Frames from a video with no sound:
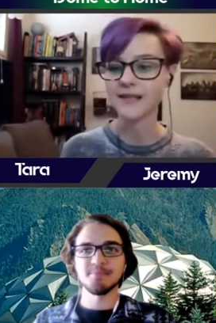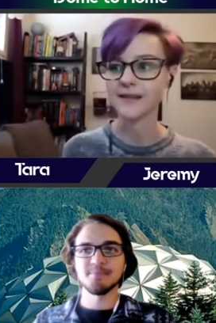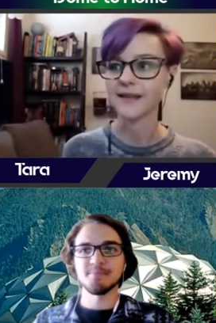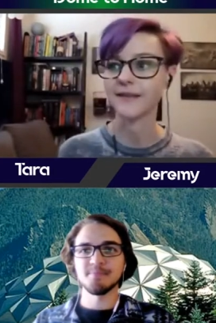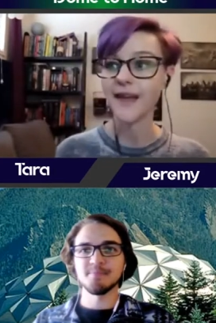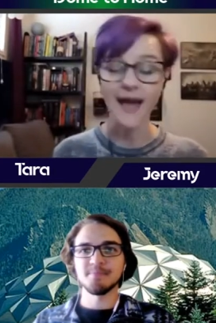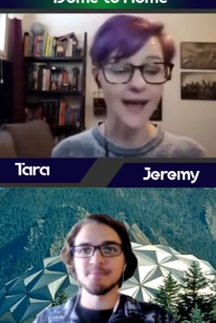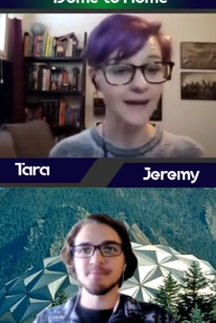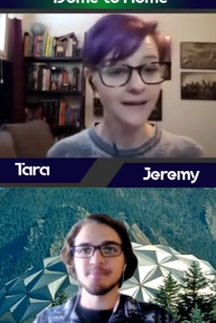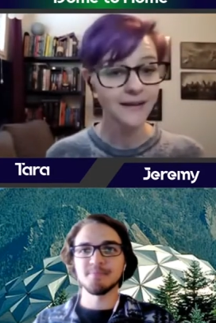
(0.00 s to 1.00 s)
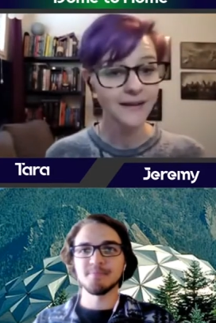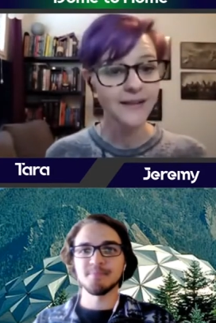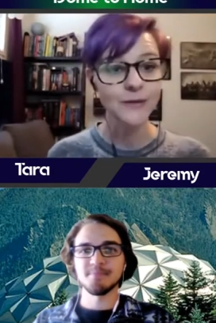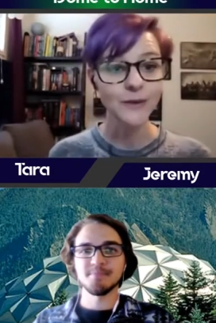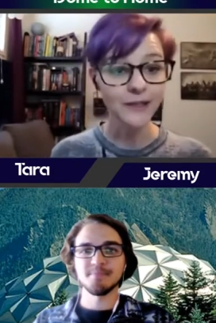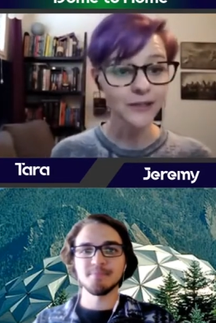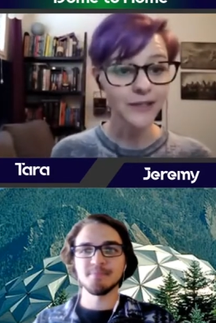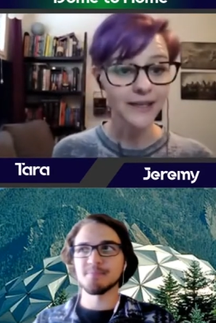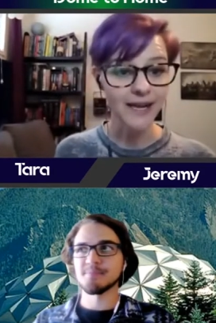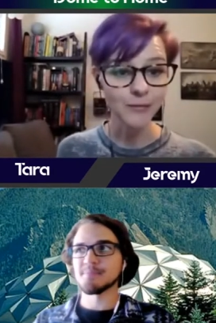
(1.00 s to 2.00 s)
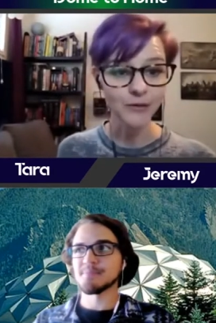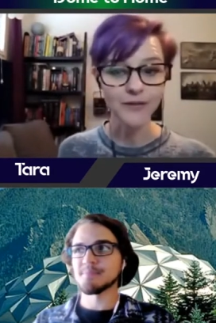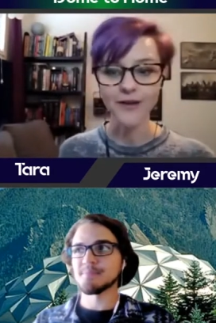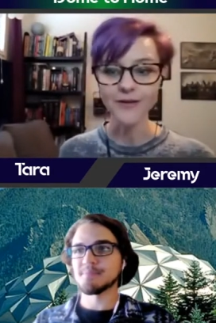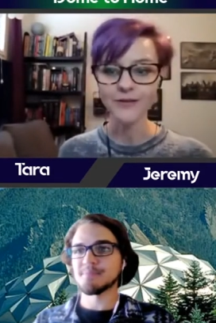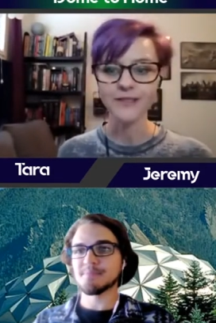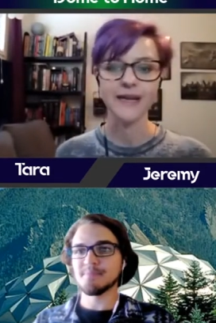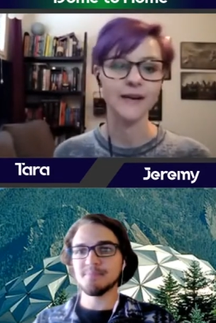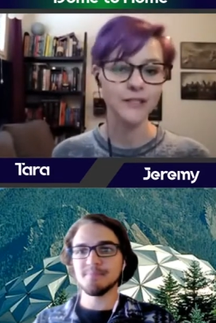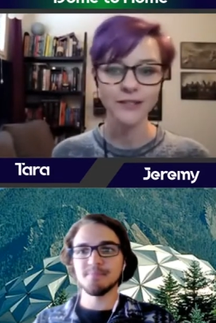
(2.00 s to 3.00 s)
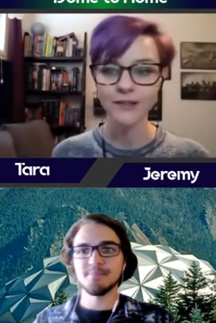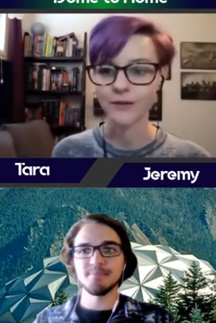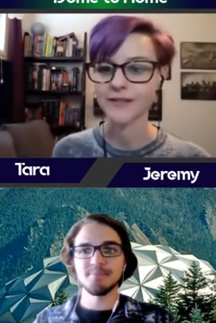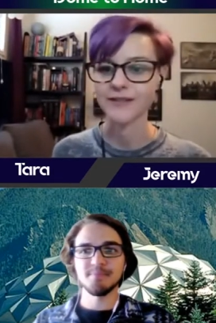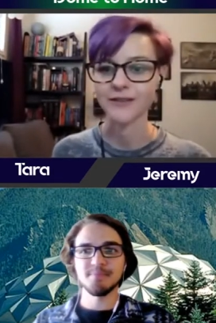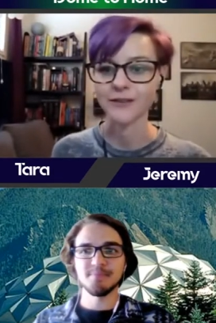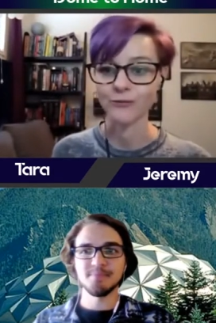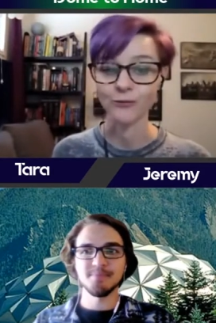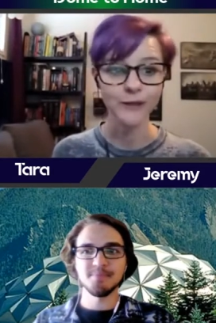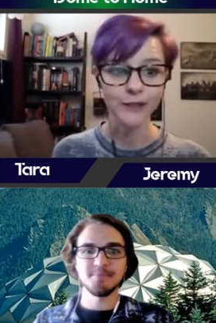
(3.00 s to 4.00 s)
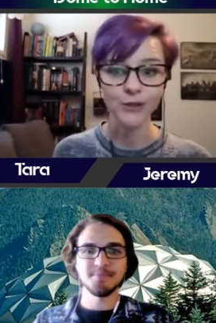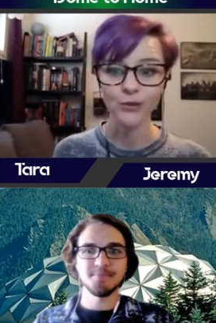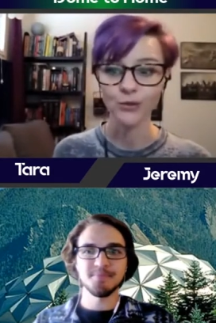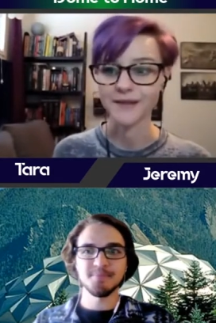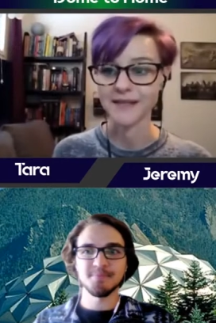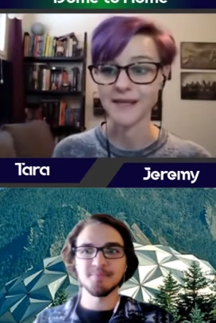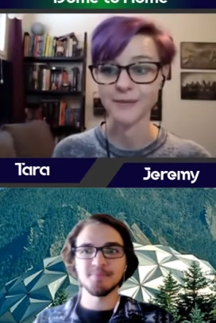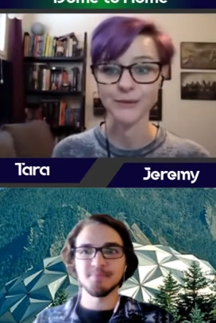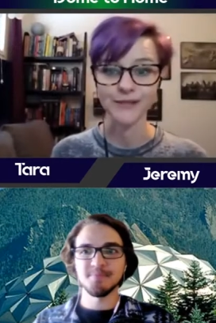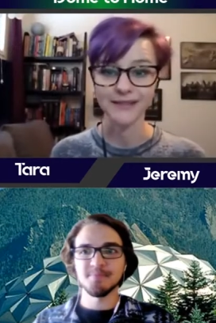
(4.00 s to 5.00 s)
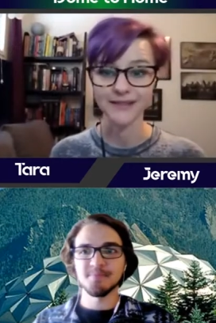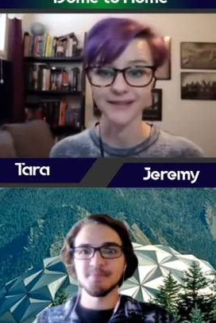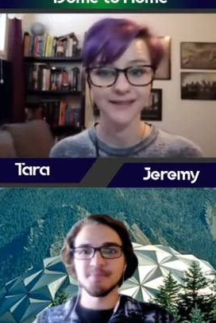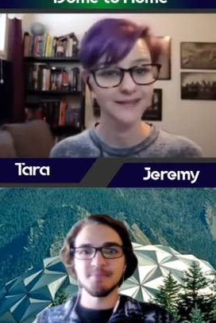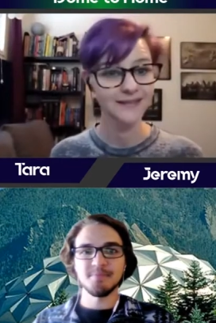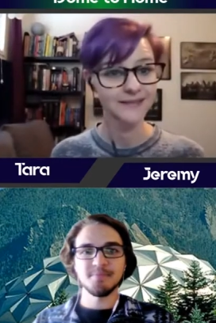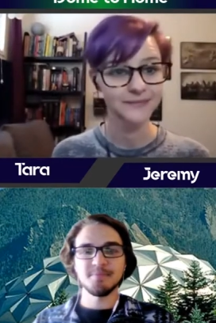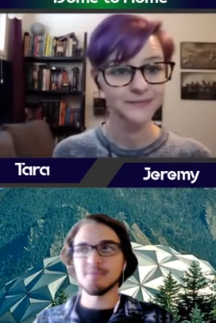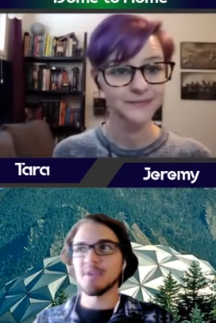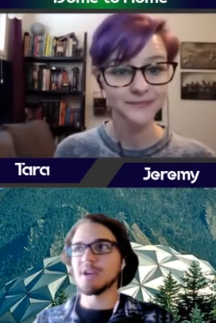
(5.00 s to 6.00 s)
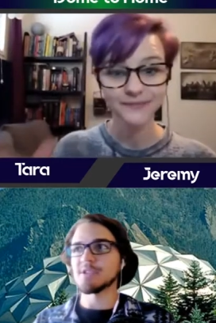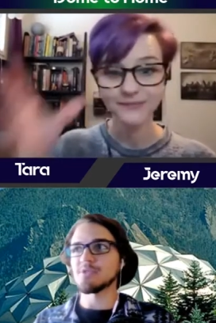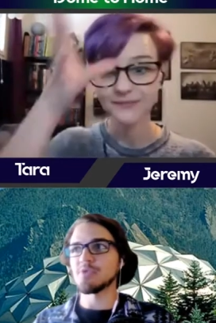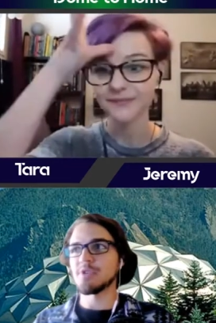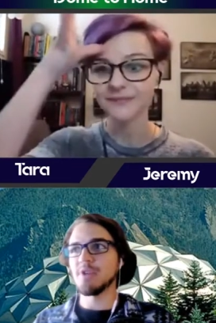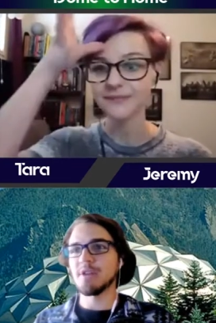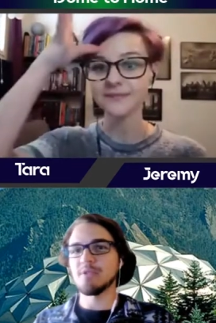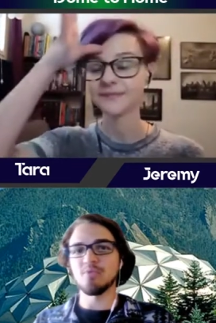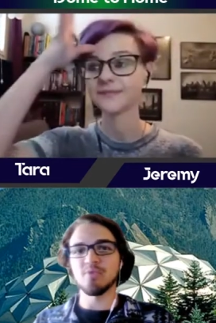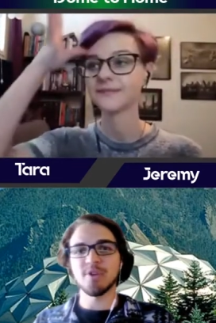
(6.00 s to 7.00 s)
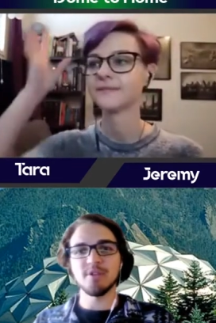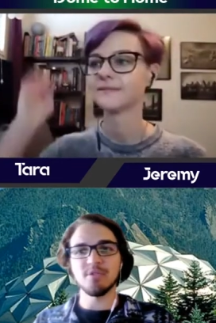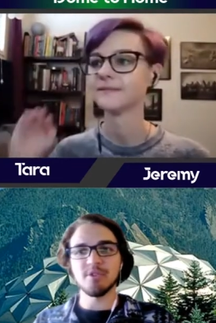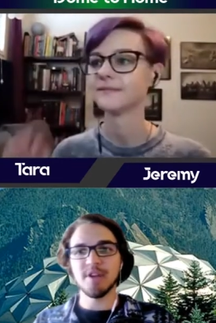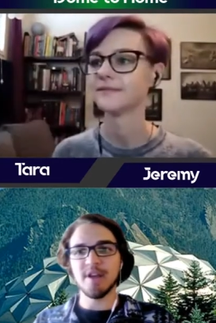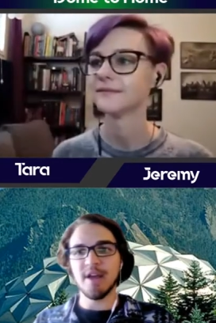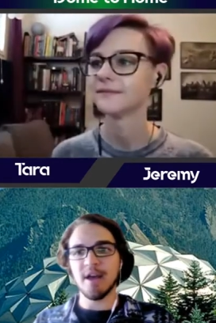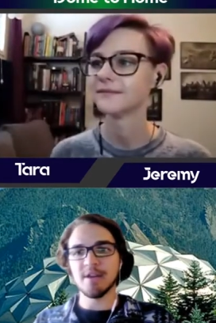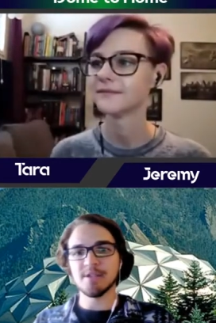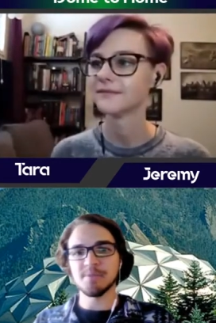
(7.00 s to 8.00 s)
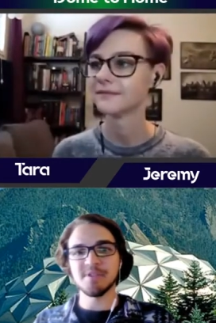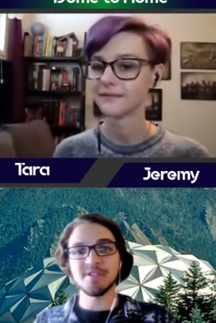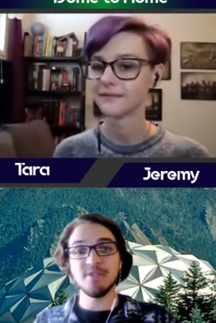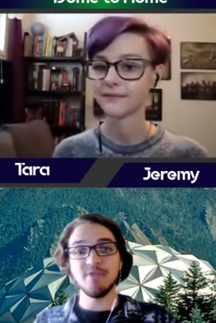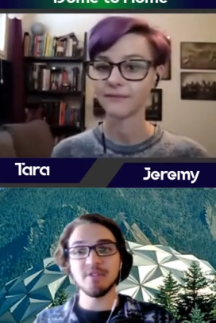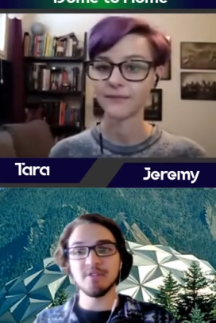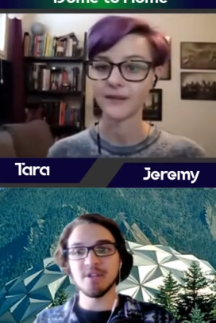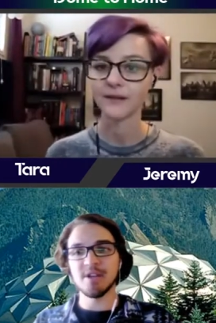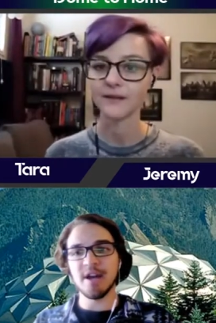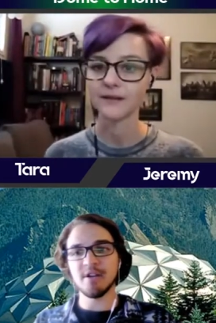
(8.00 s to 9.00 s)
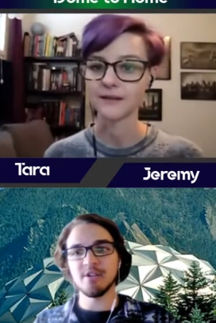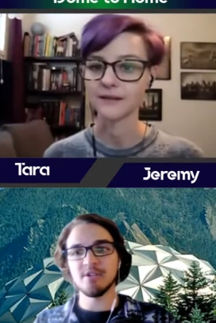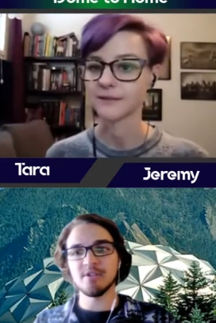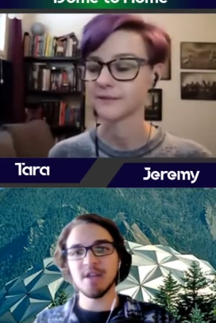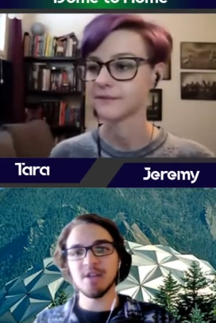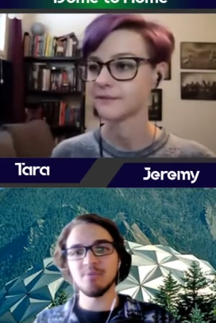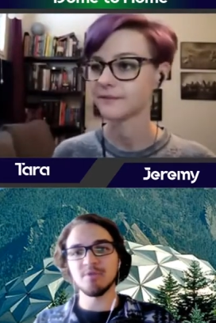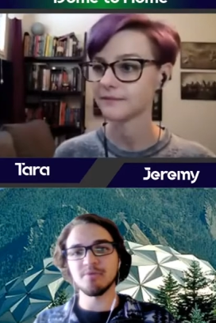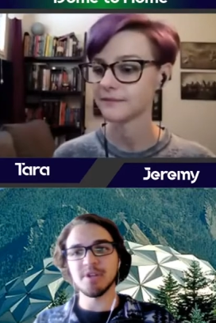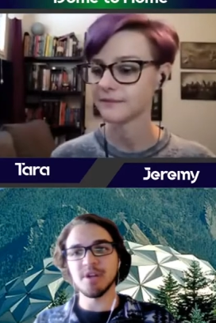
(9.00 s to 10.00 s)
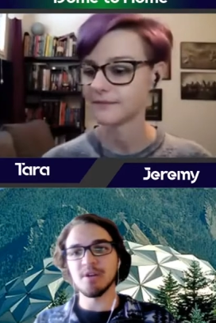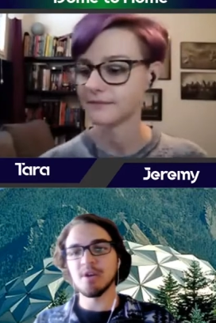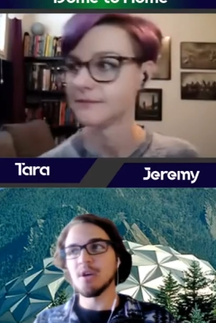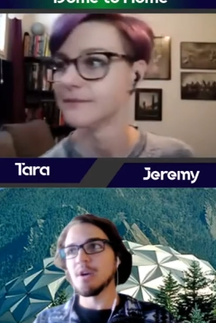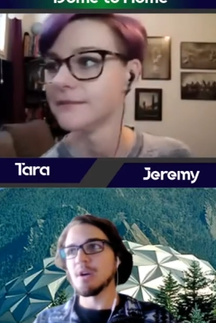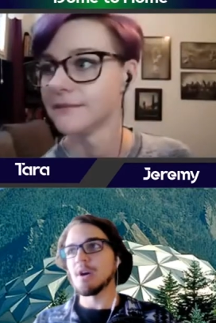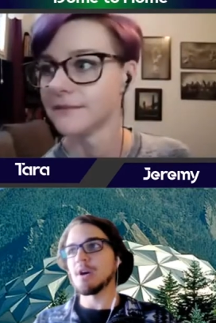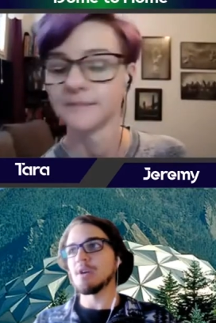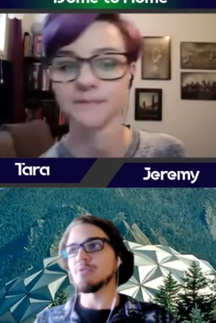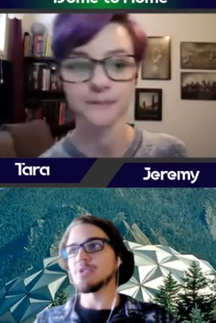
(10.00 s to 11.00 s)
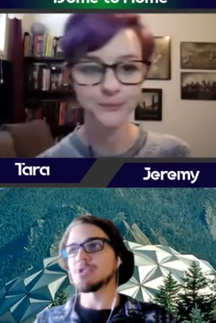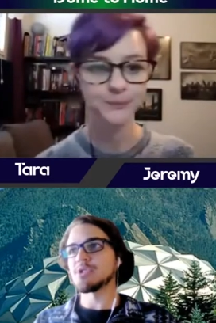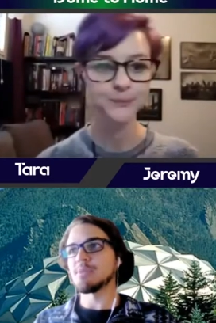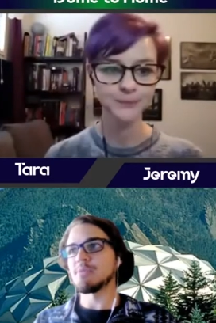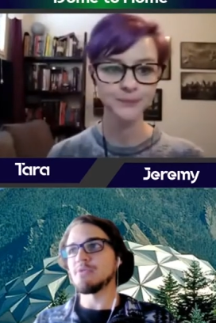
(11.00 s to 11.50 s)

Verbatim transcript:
Speaker 1: like that. So we're going to look at a couple of those now too, because there's some really cool examples.
Speaker 2: Yeah, so we'll go ahead and we're going to look uh, specifically at Hurricane Maria, uh, which some of